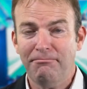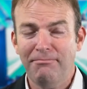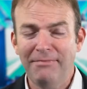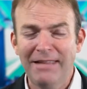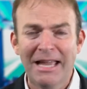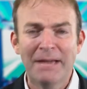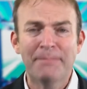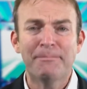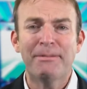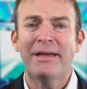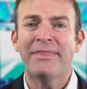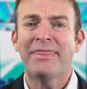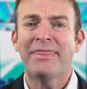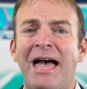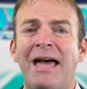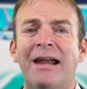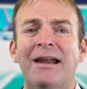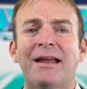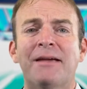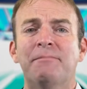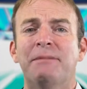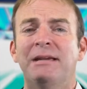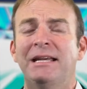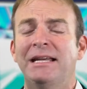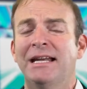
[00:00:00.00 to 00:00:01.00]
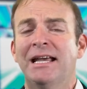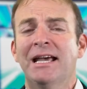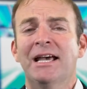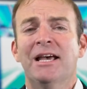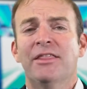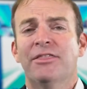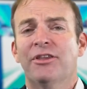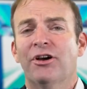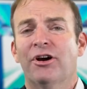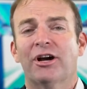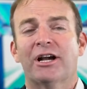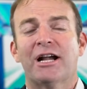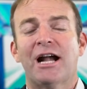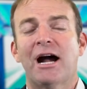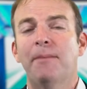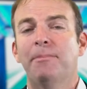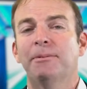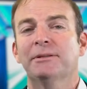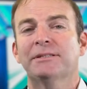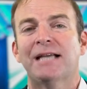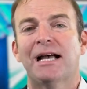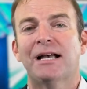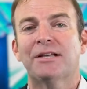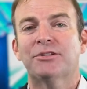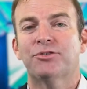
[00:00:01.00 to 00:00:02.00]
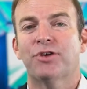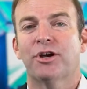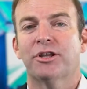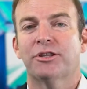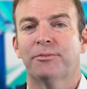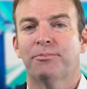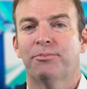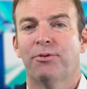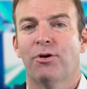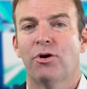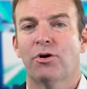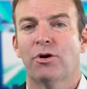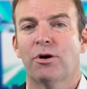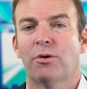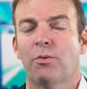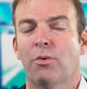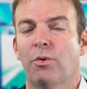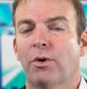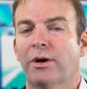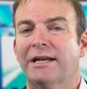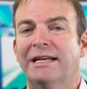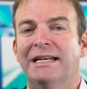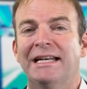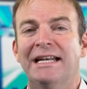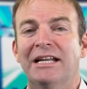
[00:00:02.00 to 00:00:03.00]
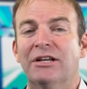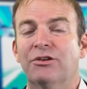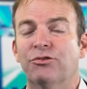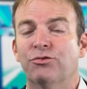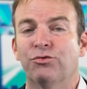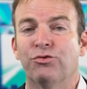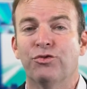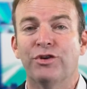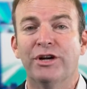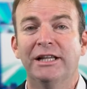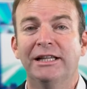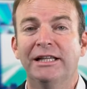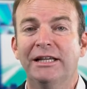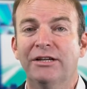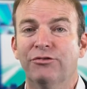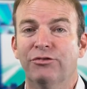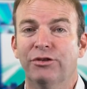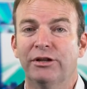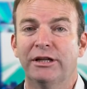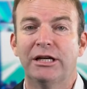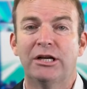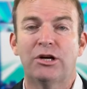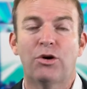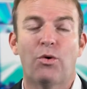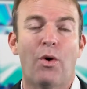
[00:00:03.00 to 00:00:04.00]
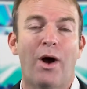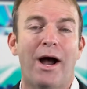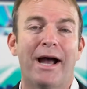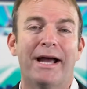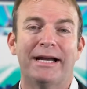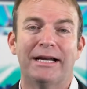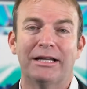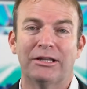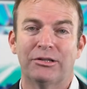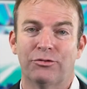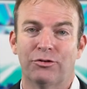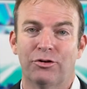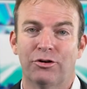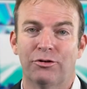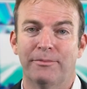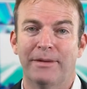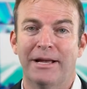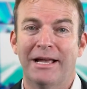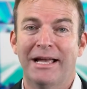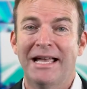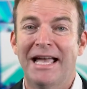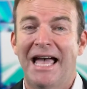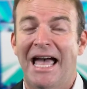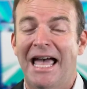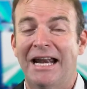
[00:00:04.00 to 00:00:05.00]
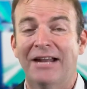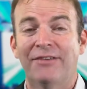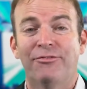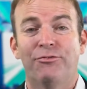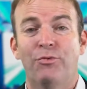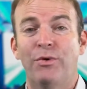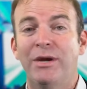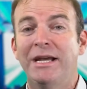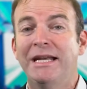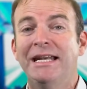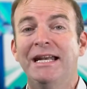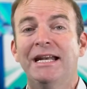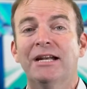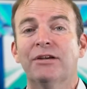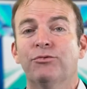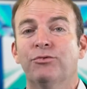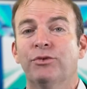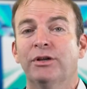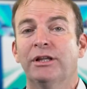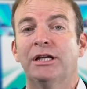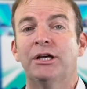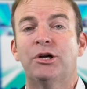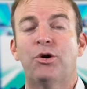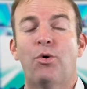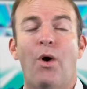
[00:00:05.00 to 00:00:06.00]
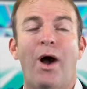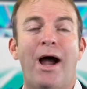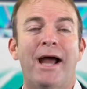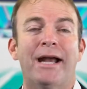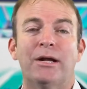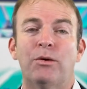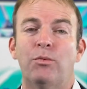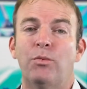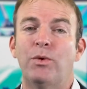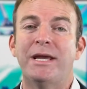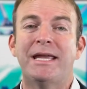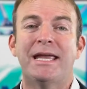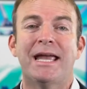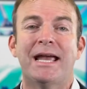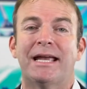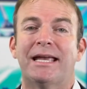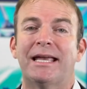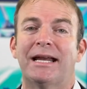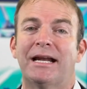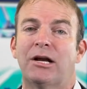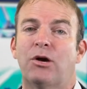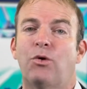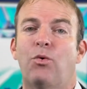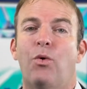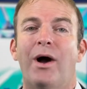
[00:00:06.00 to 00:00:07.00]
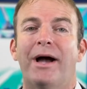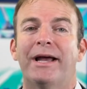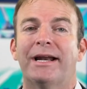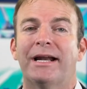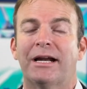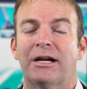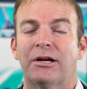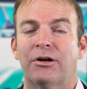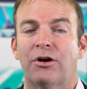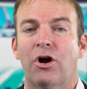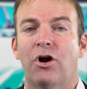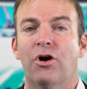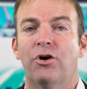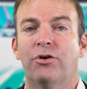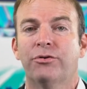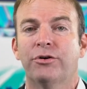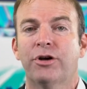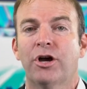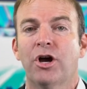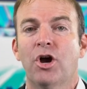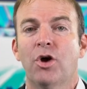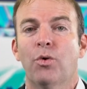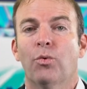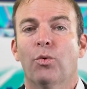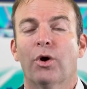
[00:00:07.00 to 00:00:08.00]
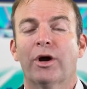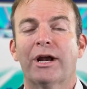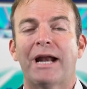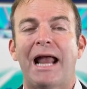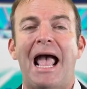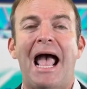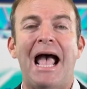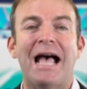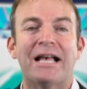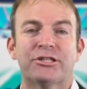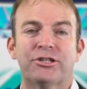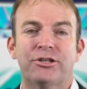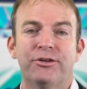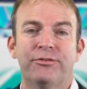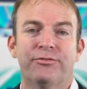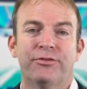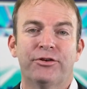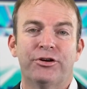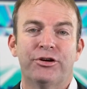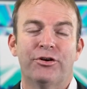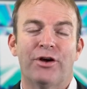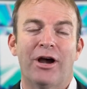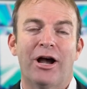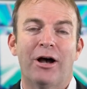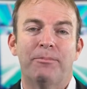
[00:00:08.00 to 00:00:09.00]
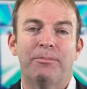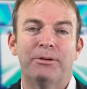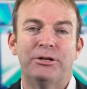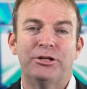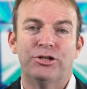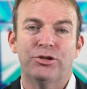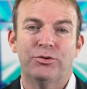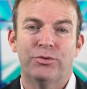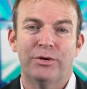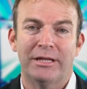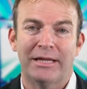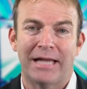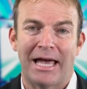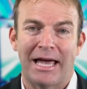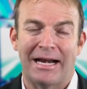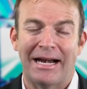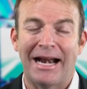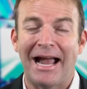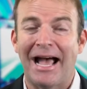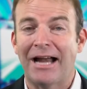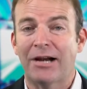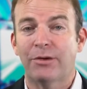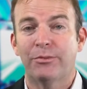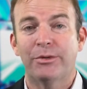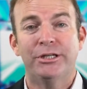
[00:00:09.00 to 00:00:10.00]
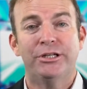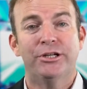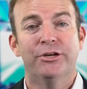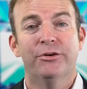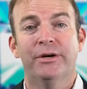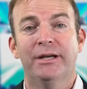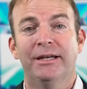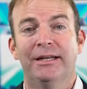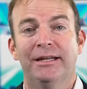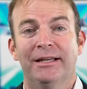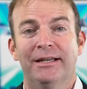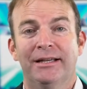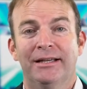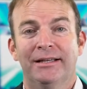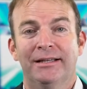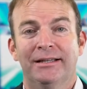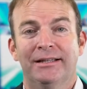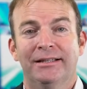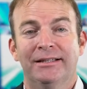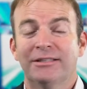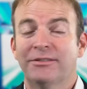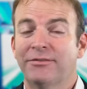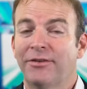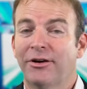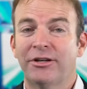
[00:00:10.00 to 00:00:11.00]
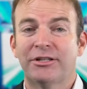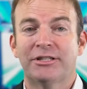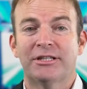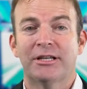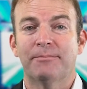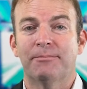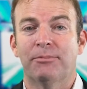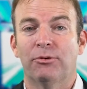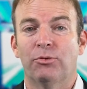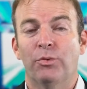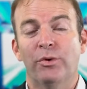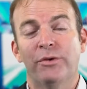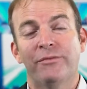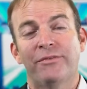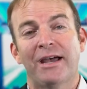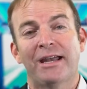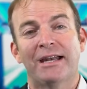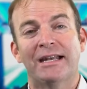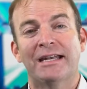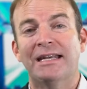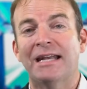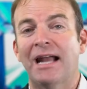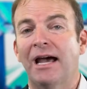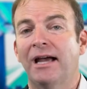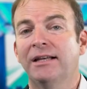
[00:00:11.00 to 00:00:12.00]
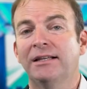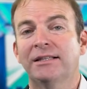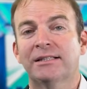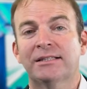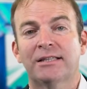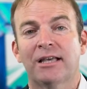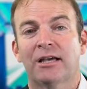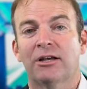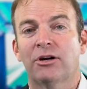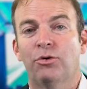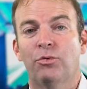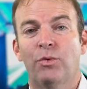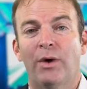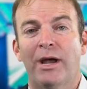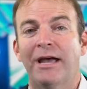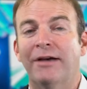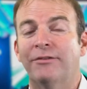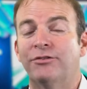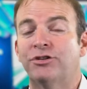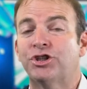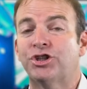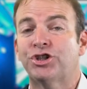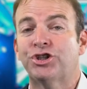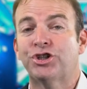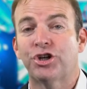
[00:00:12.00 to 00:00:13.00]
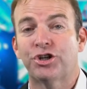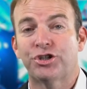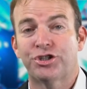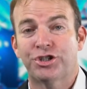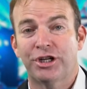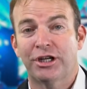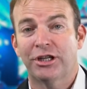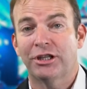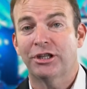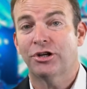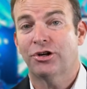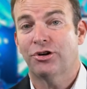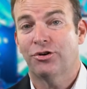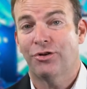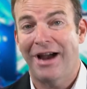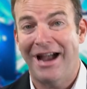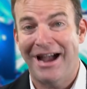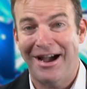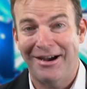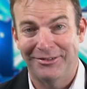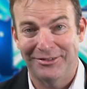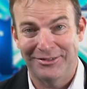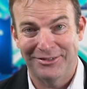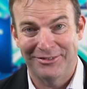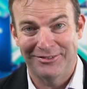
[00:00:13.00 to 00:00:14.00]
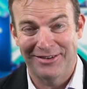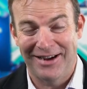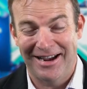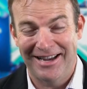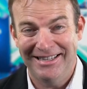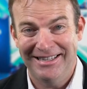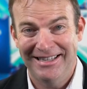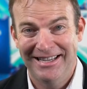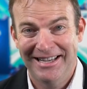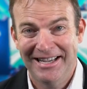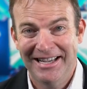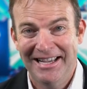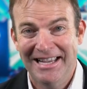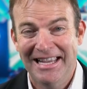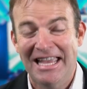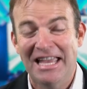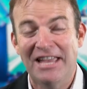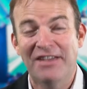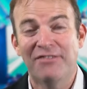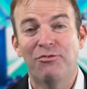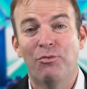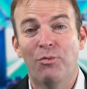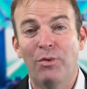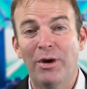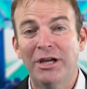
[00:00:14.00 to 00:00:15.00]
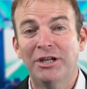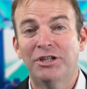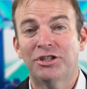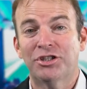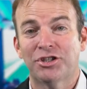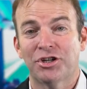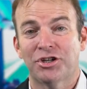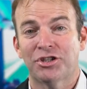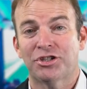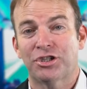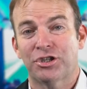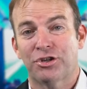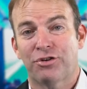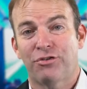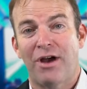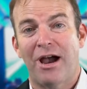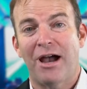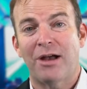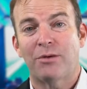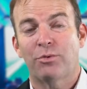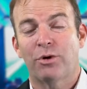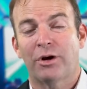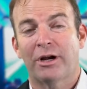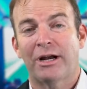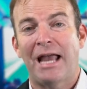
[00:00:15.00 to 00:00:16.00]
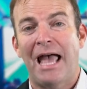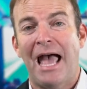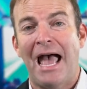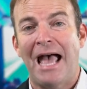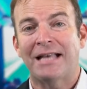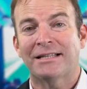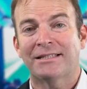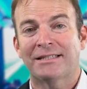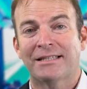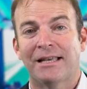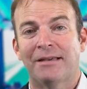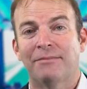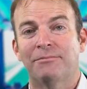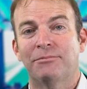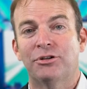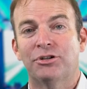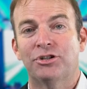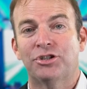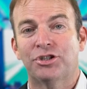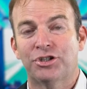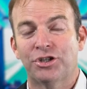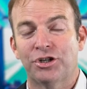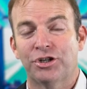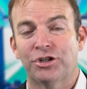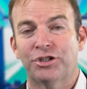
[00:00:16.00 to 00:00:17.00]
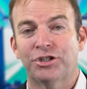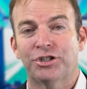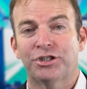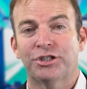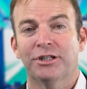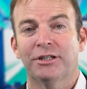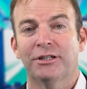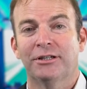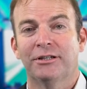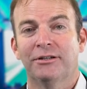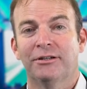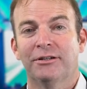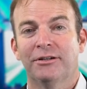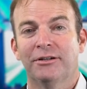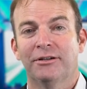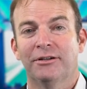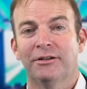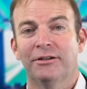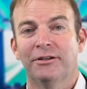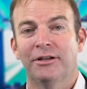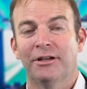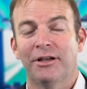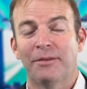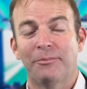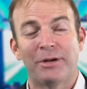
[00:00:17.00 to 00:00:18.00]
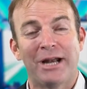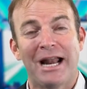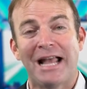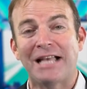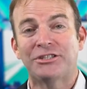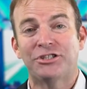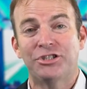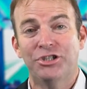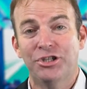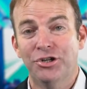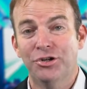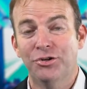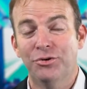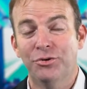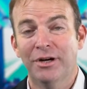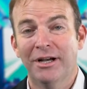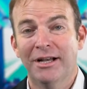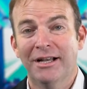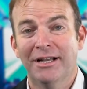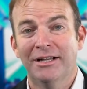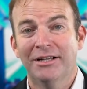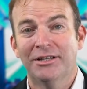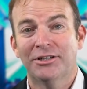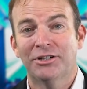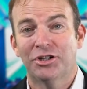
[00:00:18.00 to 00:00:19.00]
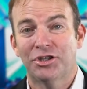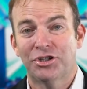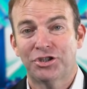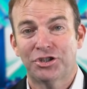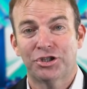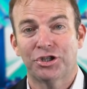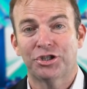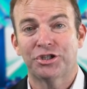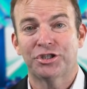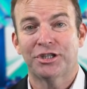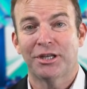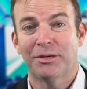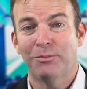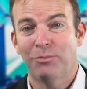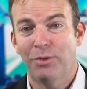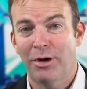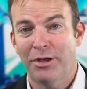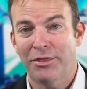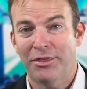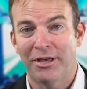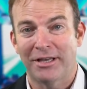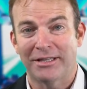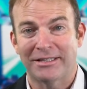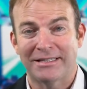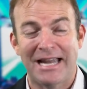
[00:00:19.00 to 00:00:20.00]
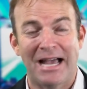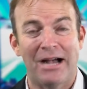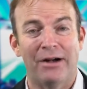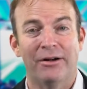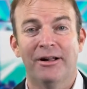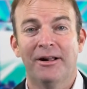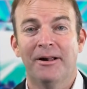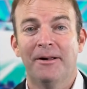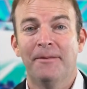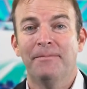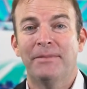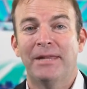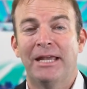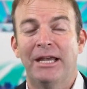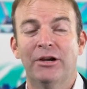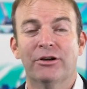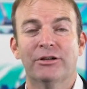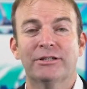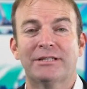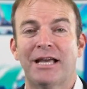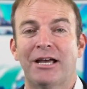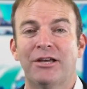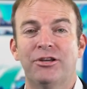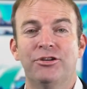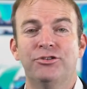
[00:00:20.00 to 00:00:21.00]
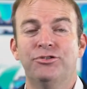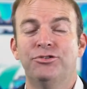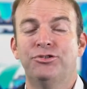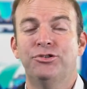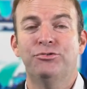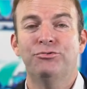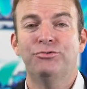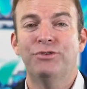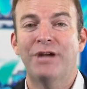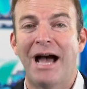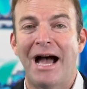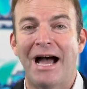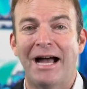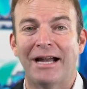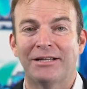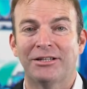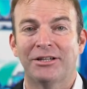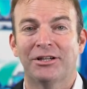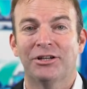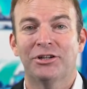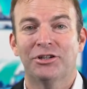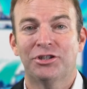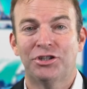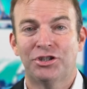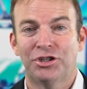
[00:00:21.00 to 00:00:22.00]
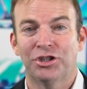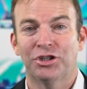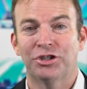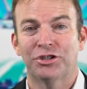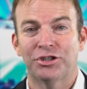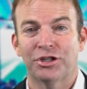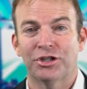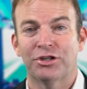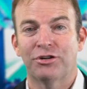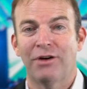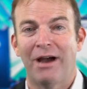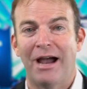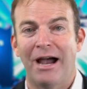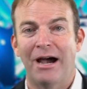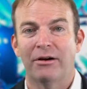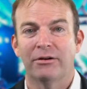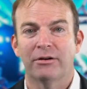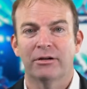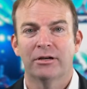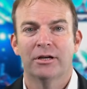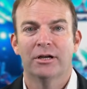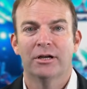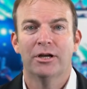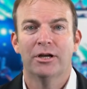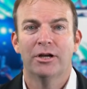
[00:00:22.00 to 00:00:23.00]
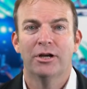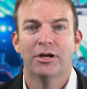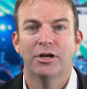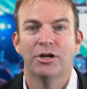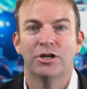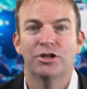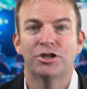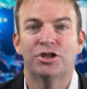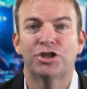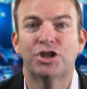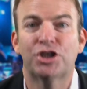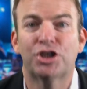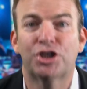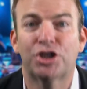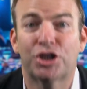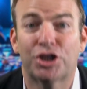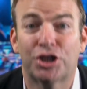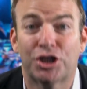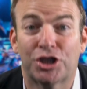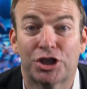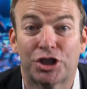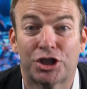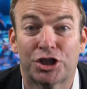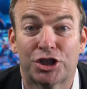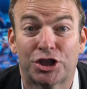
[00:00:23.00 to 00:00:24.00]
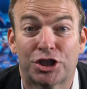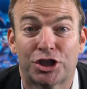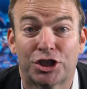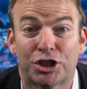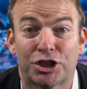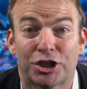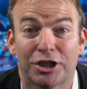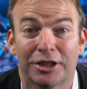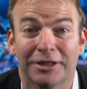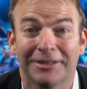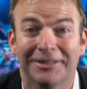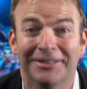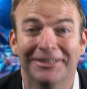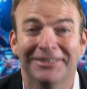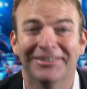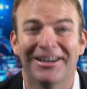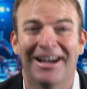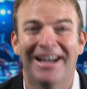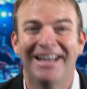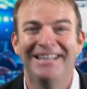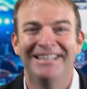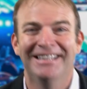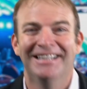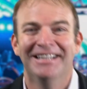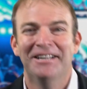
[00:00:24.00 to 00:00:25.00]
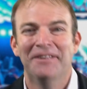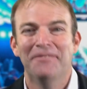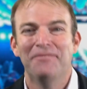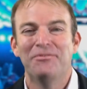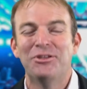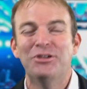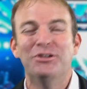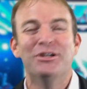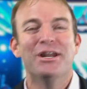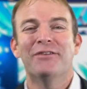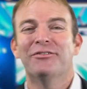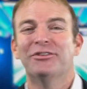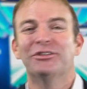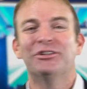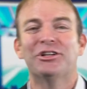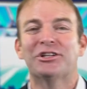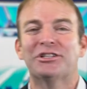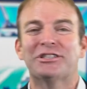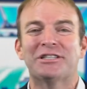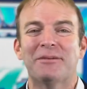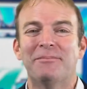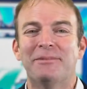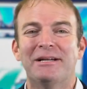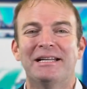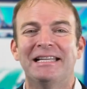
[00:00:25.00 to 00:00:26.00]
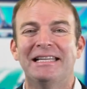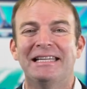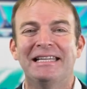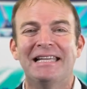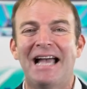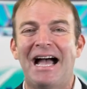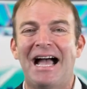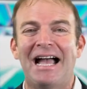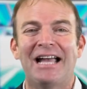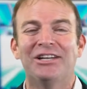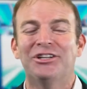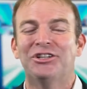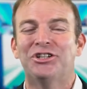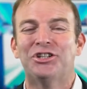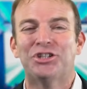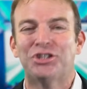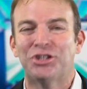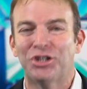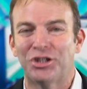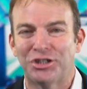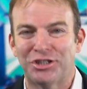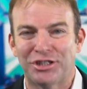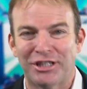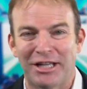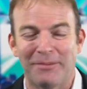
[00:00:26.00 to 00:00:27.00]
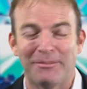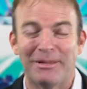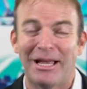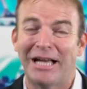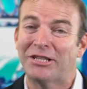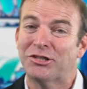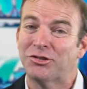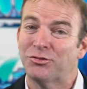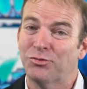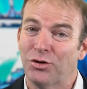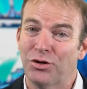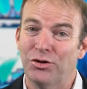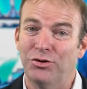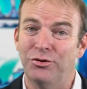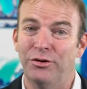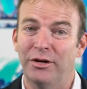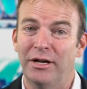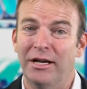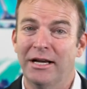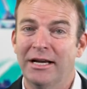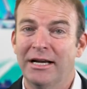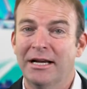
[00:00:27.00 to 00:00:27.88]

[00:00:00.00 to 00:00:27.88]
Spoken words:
And by I mean there are a couple times throughout the program where we're going to need it really, really quiet in the room. And if we need it really quiet and we can't get it quiet on our own, we're going to ask you for your help in doing that. And how do we do it? It's very simple. We've got a nice subtle way of shushing the crowd, right? If we shush the crowd, we're going to ask them to shush, and we're going to ask you to shush them with us. Now, here's how you do not shush a crowd. Shh, right? You never look somebody in the eye and shush them. That's rude.